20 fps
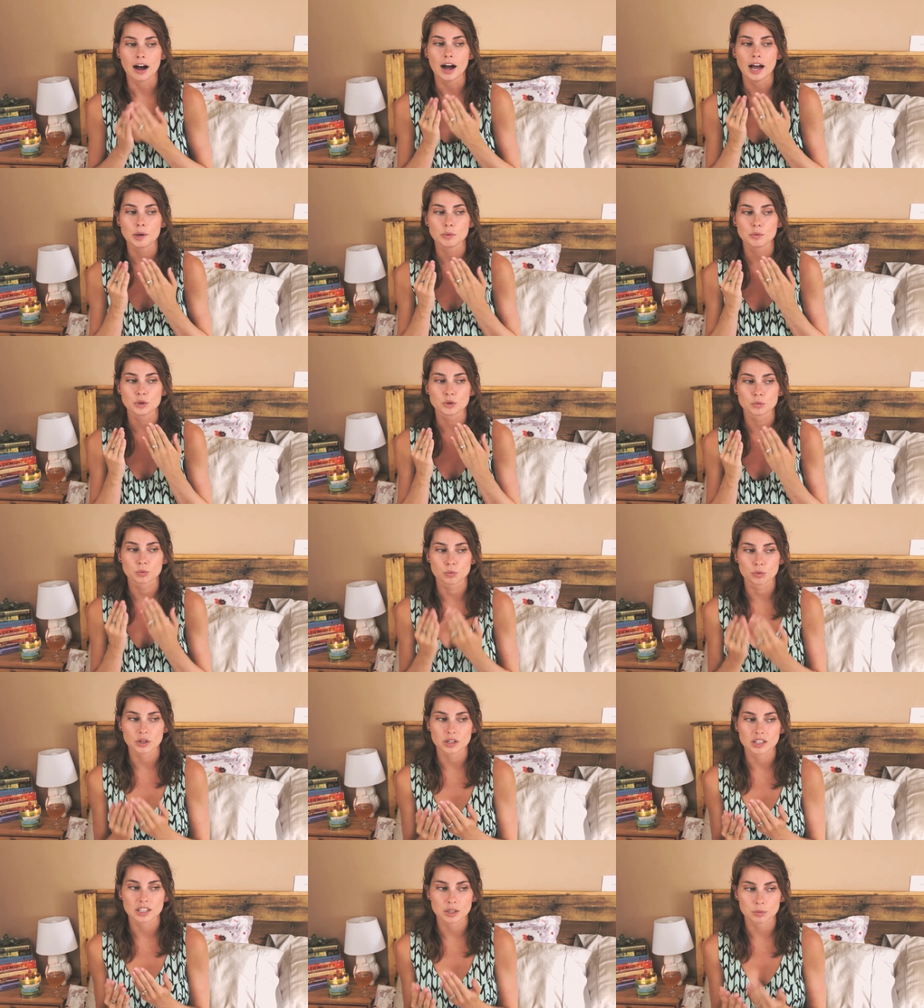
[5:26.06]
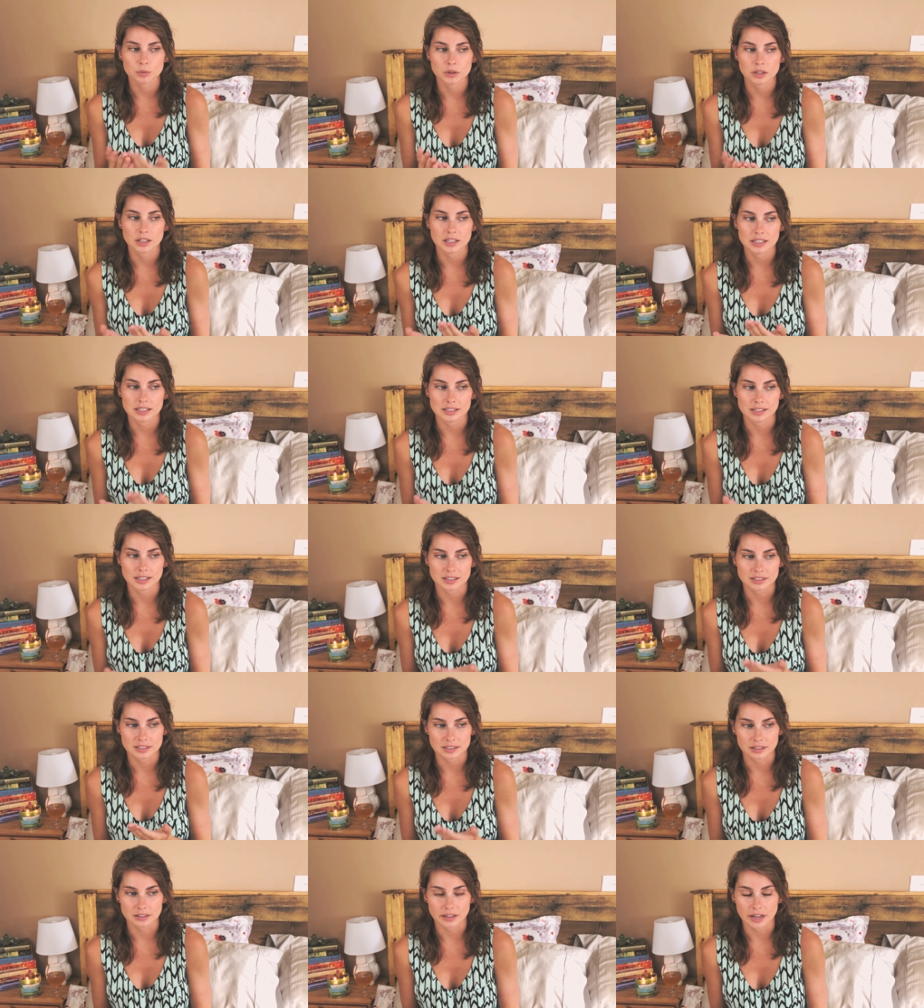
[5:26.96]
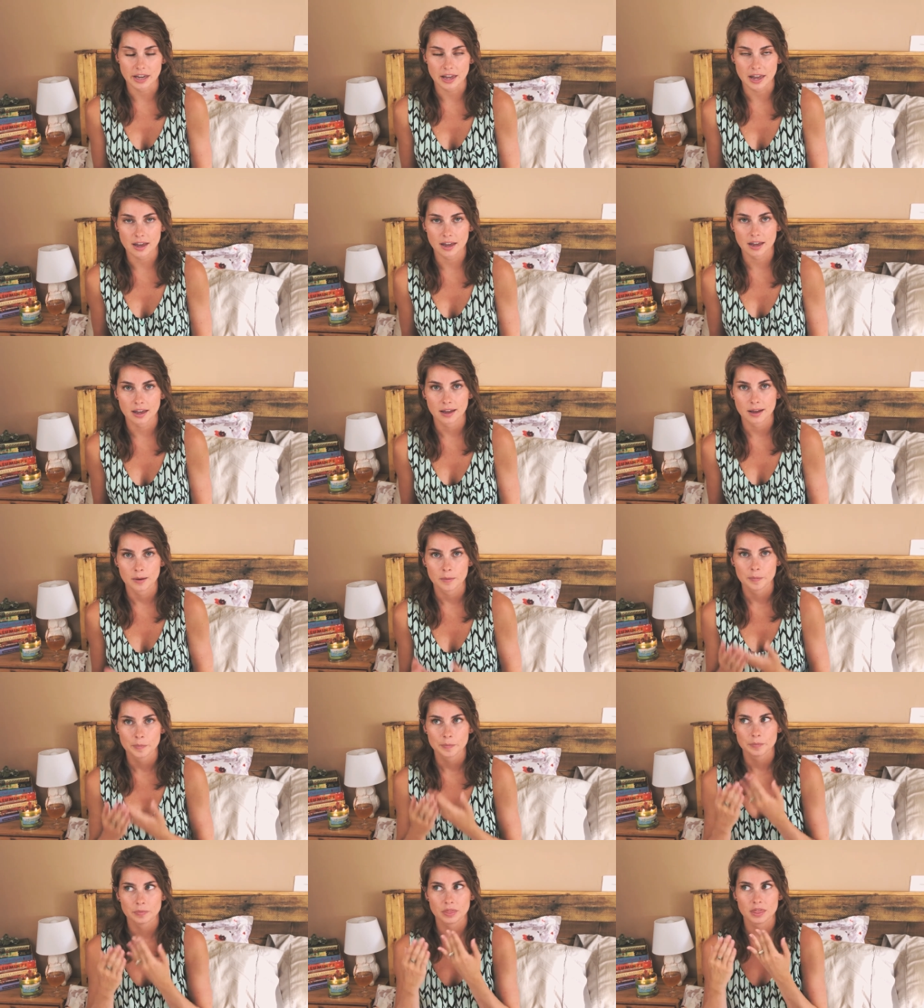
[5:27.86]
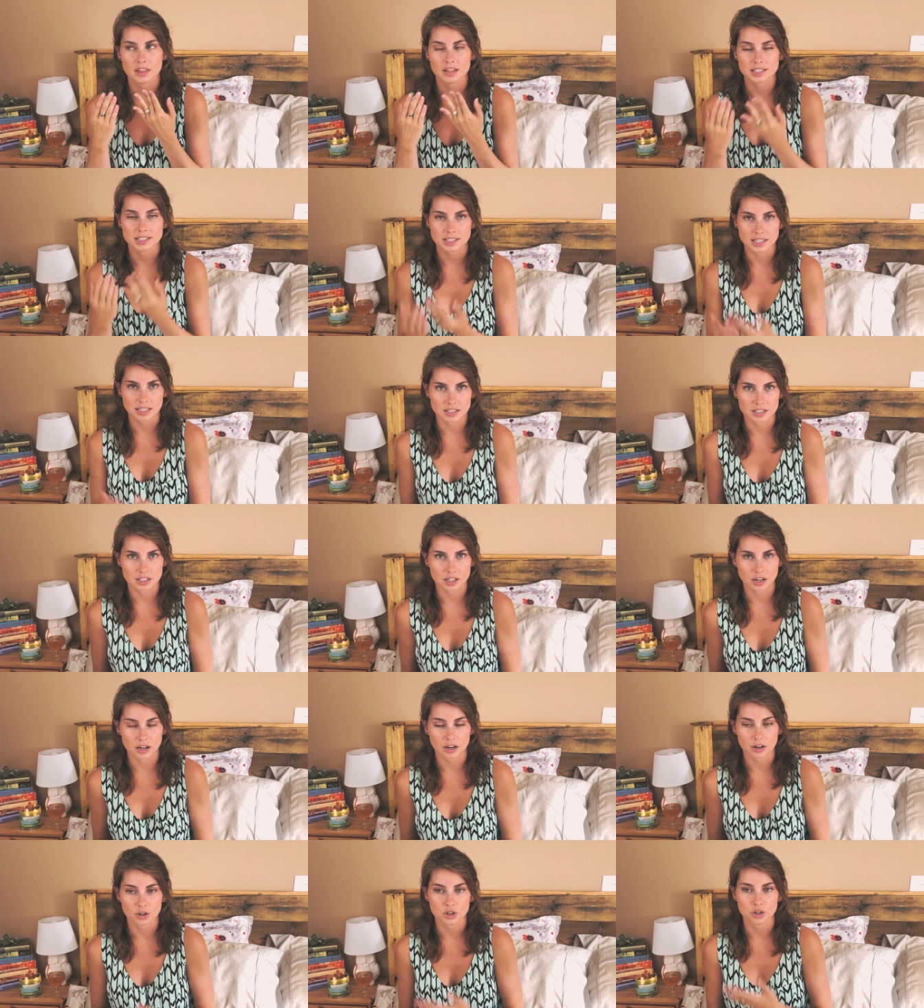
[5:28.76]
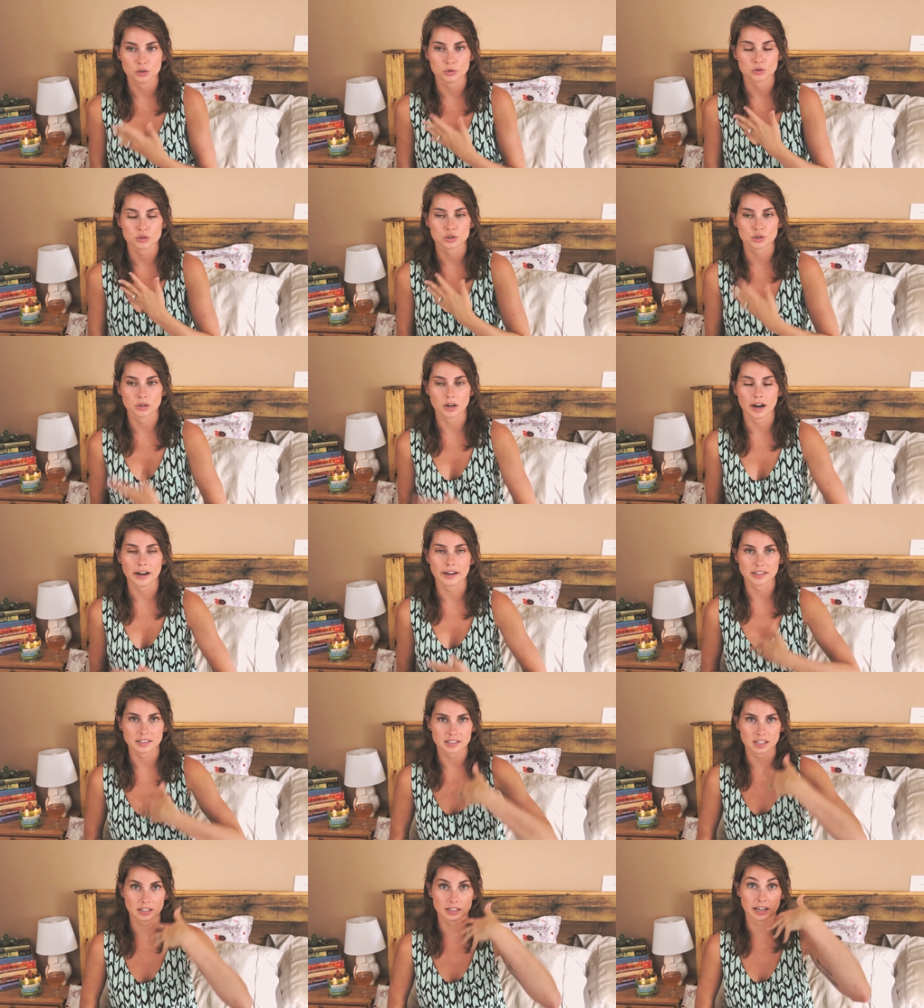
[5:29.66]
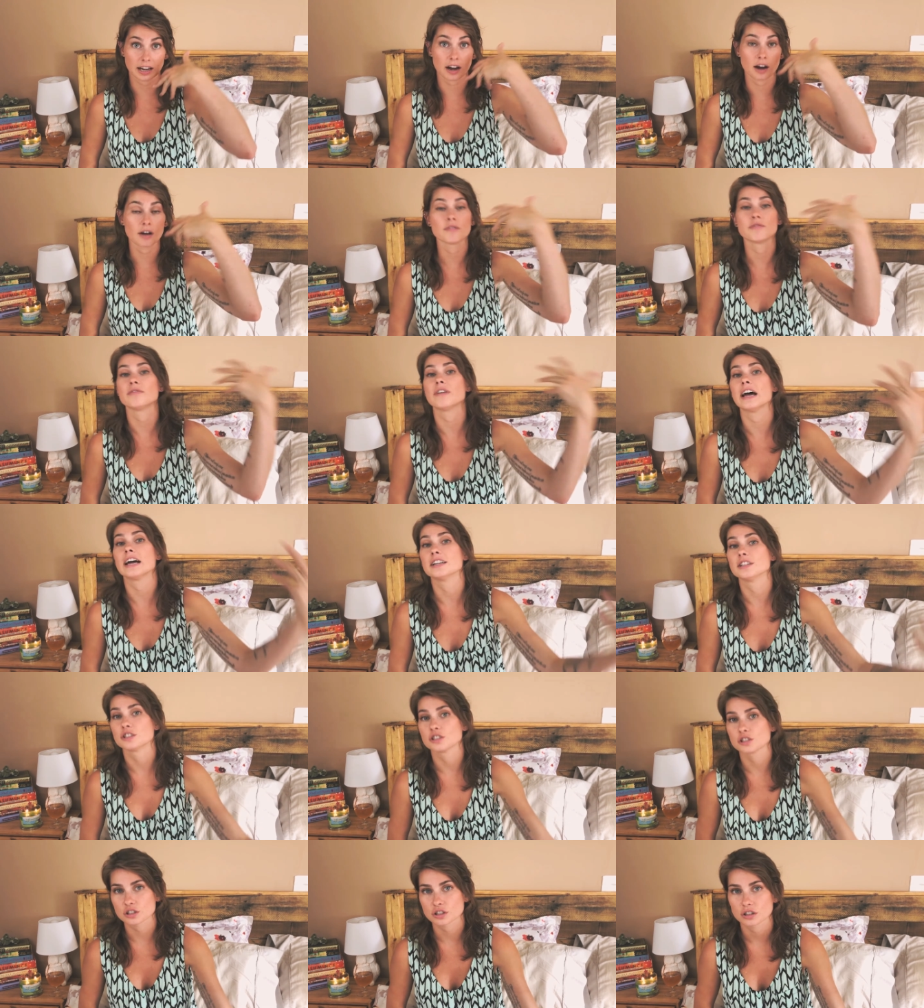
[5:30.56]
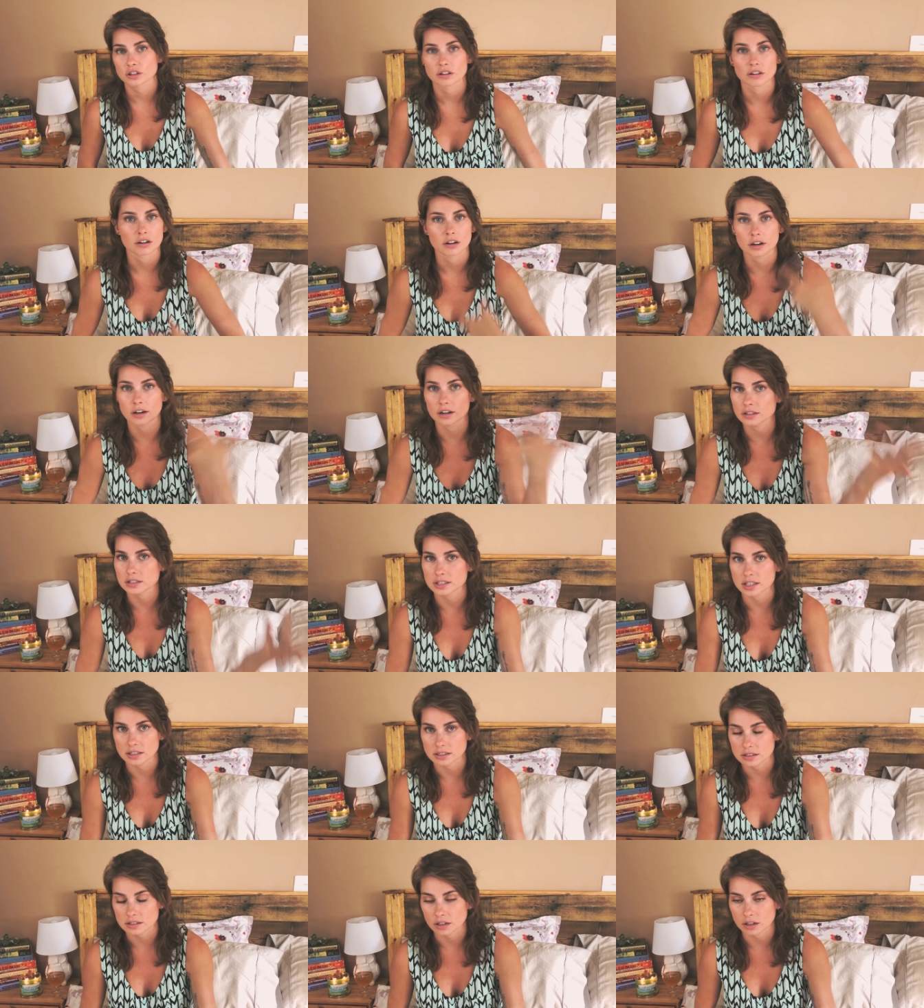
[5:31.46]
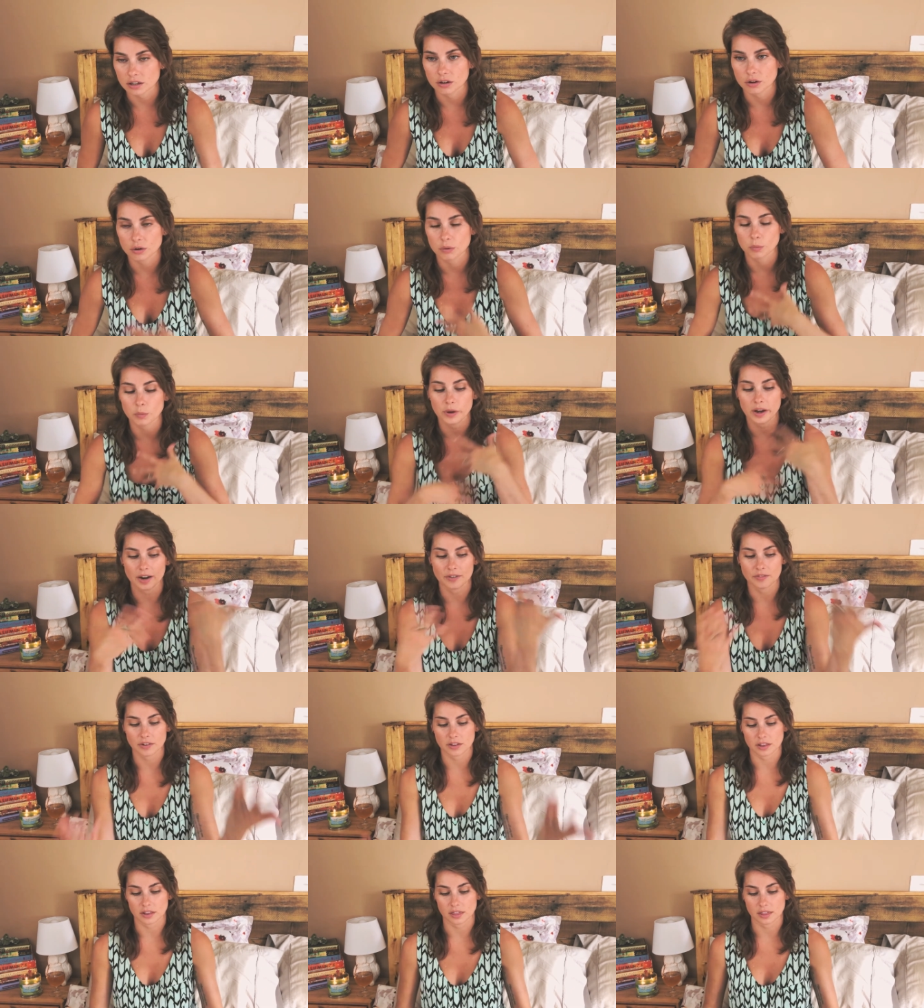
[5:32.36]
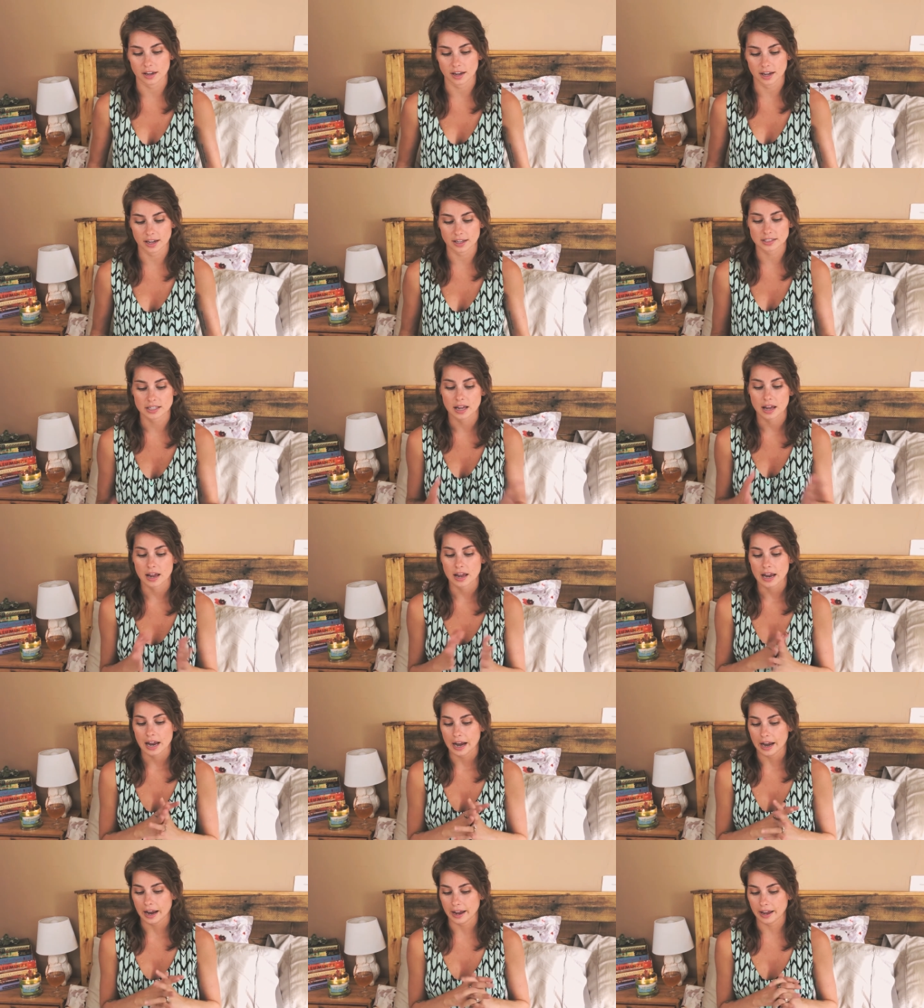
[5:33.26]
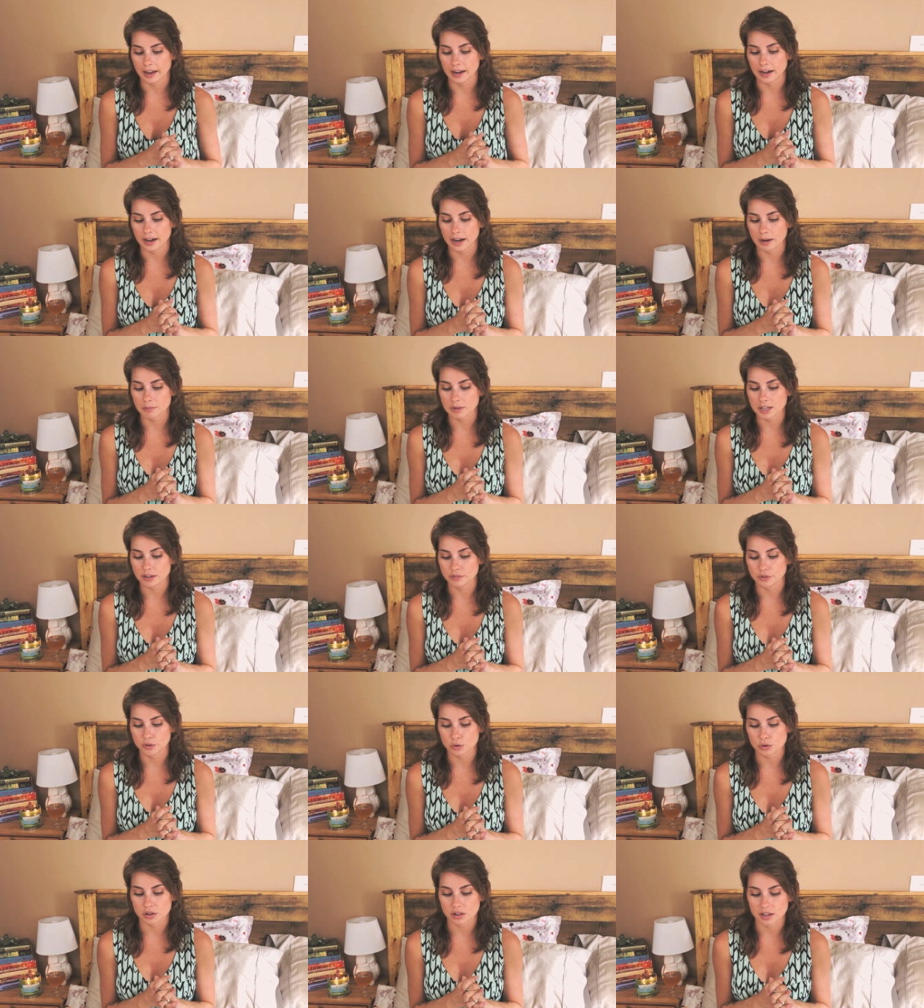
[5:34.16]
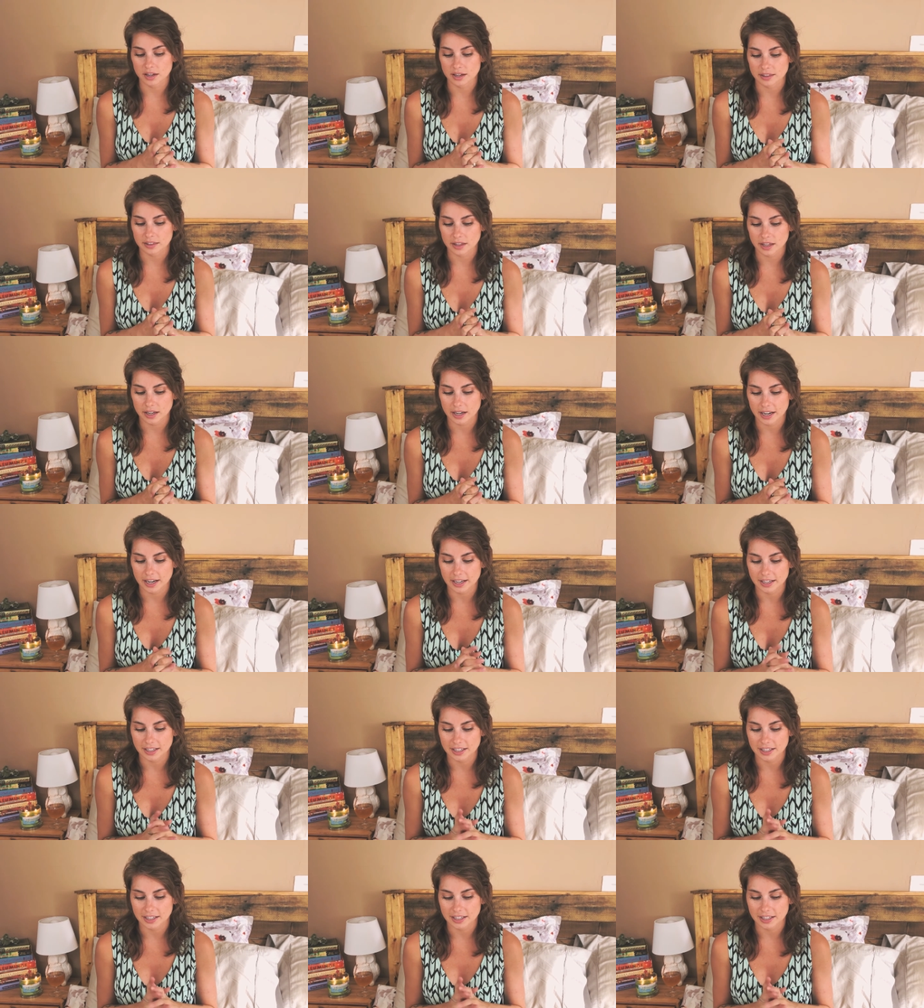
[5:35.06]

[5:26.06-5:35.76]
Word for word: I would really, really dislike the sister who's trying to, like, avenge her sister or whatever the thing is. And I mean, if you think that